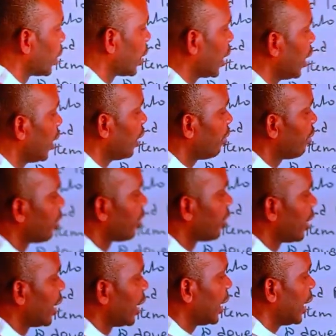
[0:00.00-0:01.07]
to give
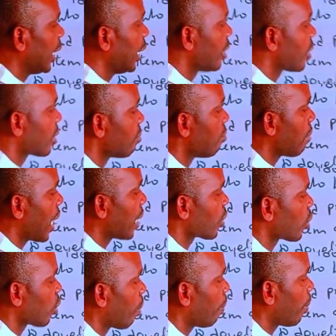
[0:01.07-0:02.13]
is my
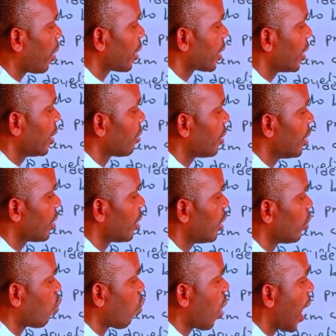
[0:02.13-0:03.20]
supporting
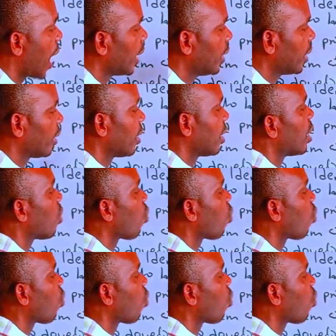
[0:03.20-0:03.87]
reason 1,